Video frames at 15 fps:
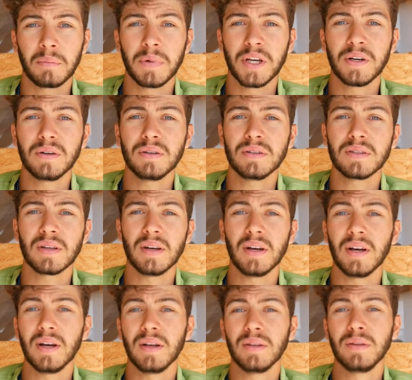Because
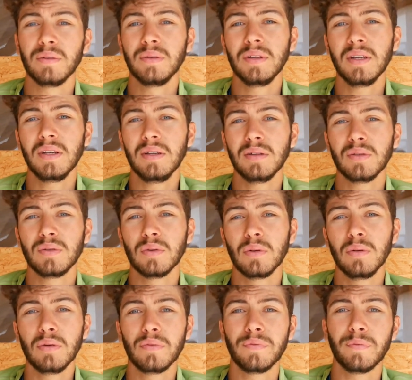you need to
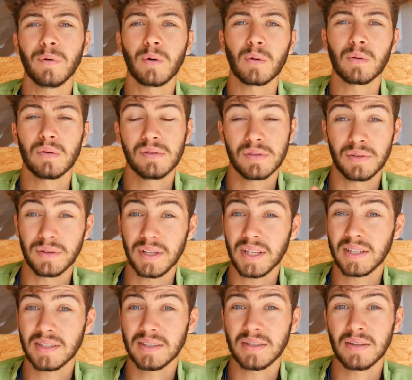look for the
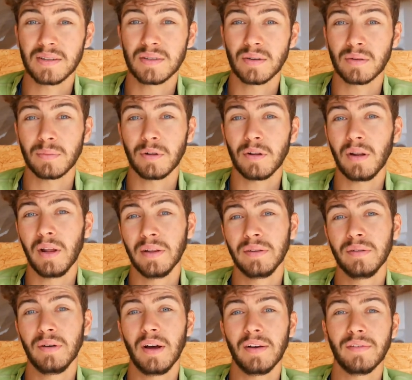next thermal,
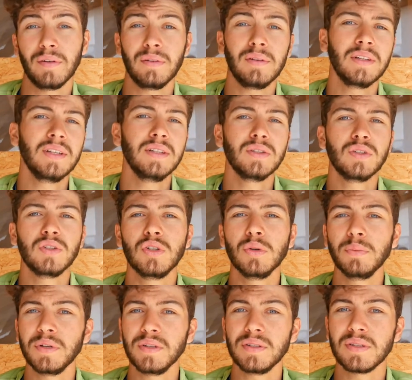and you have only
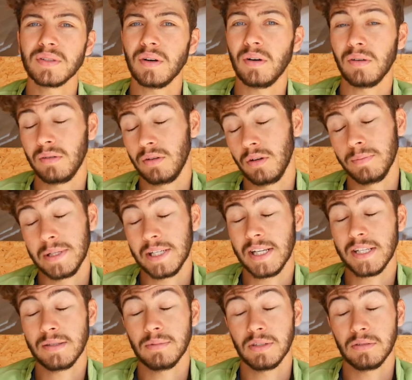2 minutes or a bit
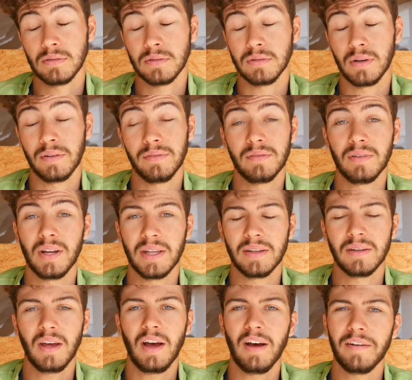less, because you have
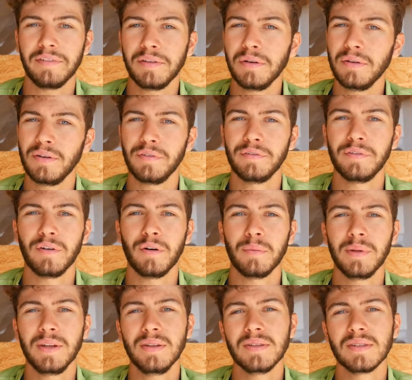land after your 4
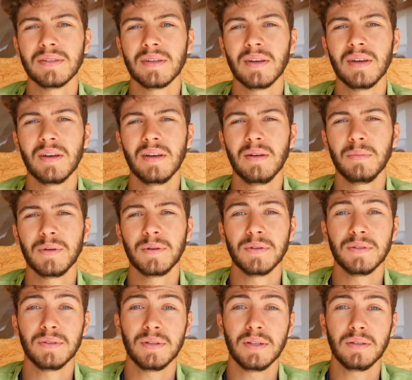minutes,
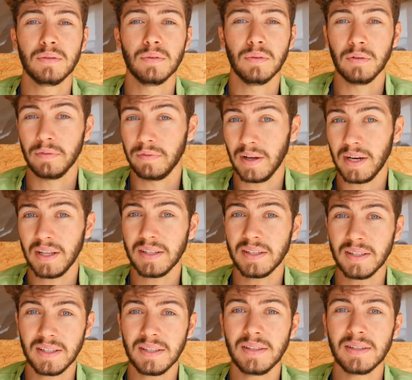because you need to
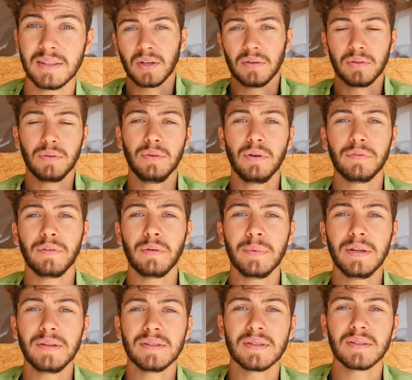validate it. Do your 4
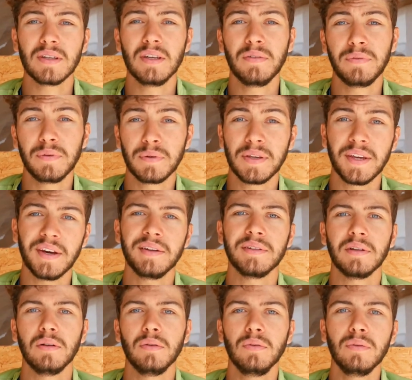minutes. If you
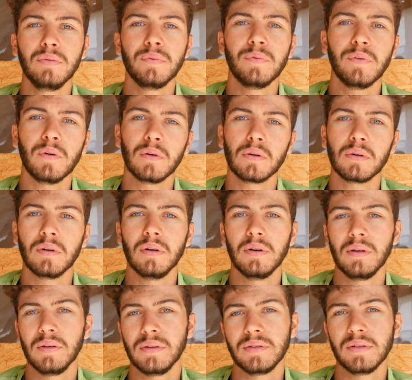can, look for
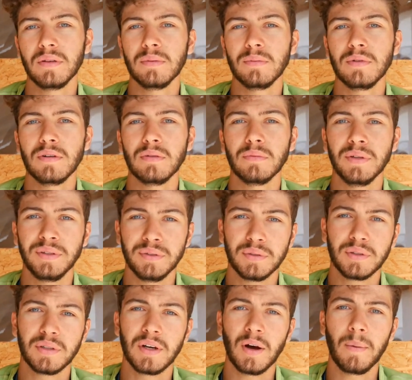a thermal when
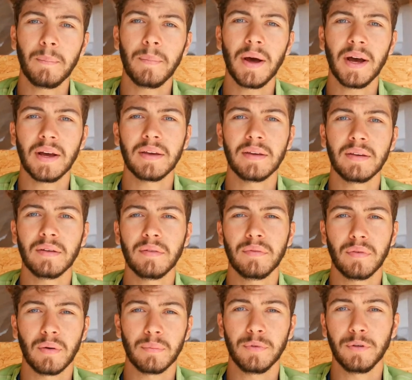you come back
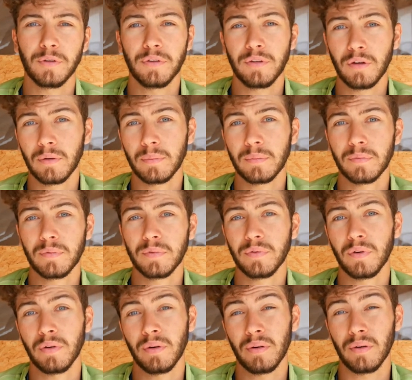from your
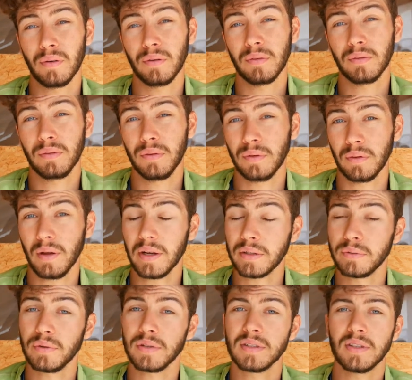for your
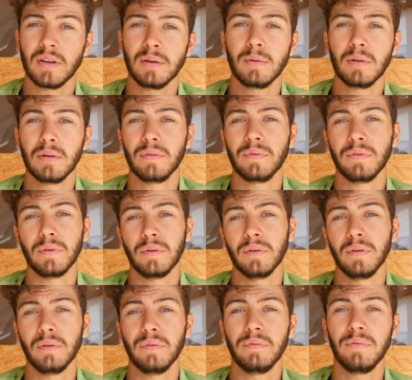actual thermal
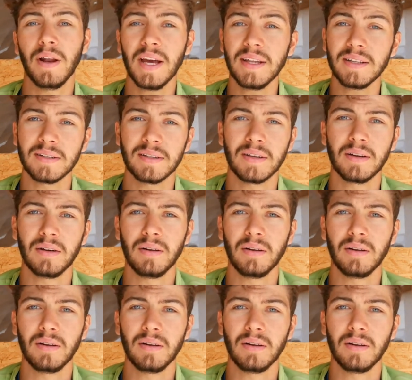for your flight,